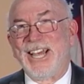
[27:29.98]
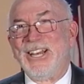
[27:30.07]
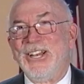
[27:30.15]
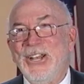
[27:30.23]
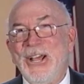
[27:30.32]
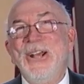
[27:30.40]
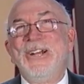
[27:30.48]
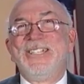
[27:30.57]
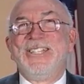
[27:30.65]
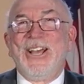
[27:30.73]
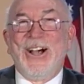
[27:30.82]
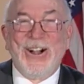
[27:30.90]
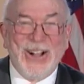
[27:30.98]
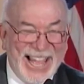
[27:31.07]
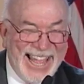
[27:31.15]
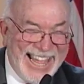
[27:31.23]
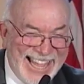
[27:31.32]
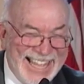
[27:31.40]
in there.
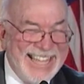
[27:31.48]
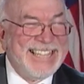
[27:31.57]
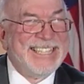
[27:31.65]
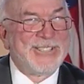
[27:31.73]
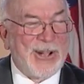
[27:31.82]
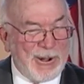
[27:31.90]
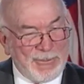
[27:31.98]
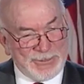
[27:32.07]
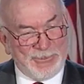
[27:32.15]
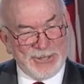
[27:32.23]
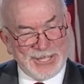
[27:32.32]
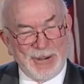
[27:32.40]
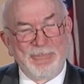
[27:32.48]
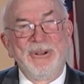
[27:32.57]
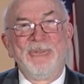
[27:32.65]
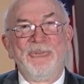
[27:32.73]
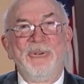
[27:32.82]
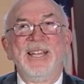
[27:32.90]
So I almost was going to
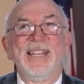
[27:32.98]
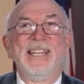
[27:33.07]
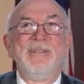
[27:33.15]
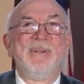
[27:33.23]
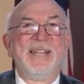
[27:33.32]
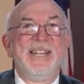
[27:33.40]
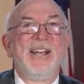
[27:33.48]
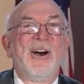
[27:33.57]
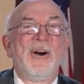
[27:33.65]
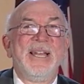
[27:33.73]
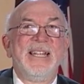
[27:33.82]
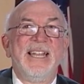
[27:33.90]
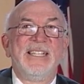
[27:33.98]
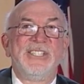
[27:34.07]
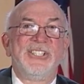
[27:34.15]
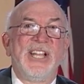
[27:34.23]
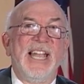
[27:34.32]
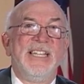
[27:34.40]
put really, but no, it's
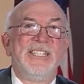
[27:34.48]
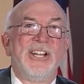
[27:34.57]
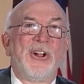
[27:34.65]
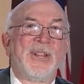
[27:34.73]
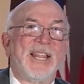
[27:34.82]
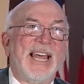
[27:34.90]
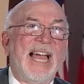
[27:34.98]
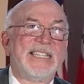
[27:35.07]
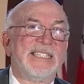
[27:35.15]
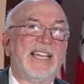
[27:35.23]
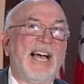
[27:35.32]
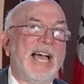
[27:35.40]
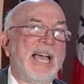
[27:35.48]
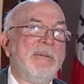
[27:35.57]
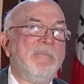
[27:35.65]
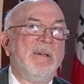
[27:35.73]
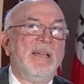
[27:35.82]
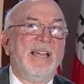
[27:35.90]
changed. You know, the last
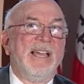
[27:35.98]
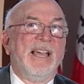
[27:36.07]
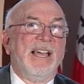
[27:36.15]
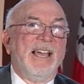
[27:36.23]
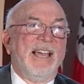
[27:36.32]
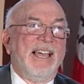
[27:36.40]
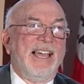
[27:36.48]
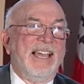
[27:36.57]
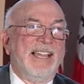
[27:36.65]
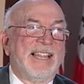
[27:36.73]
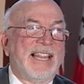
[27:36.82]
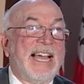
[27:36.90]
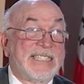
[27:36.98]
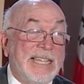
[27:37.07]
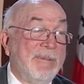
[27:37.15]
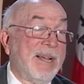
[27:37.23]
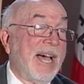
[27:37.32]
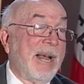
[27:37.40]
time
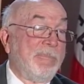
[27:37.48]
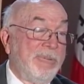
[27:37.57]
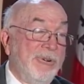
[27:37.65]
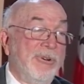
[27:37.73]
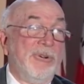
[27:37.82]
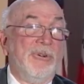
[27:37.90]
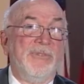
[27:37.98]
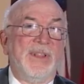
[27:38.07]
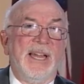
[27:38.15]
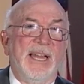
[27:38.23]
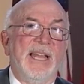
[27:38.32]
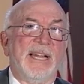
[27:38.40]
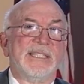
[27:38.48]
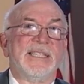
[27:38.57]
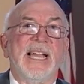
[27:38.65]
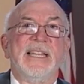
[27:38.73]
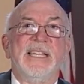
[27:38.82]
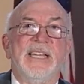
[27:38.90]
it got approved, and in a
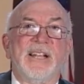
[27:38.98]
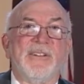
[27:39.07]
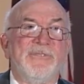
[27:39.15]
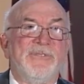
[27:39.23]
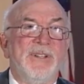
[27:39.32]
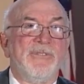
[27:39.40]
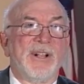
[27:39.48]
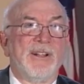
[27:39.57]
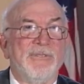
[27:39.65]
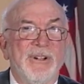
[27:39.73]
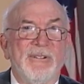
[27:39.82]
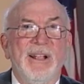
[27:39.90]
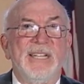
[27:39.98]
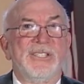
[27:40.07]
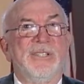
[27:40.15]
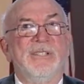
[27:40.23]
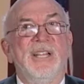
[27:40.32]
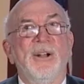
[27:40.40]
slightly different
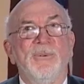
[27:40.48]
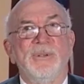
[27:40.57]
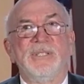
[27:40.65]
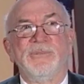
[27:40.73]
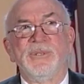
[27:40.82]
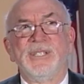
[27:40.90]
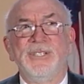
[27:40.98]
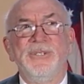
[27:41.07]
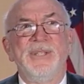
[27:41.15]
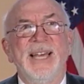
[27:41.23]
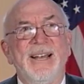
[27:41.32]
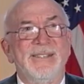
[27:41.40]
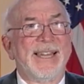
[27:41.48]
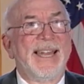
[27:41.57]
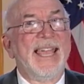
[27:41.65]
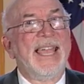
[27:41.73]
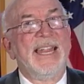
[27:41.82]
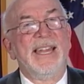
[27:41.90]
configuration, you know, was
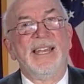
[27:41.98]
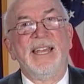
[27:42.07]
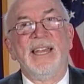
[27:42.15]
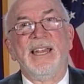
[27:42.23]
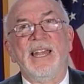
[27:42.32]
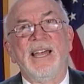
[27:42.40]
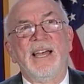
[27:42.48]
2008, and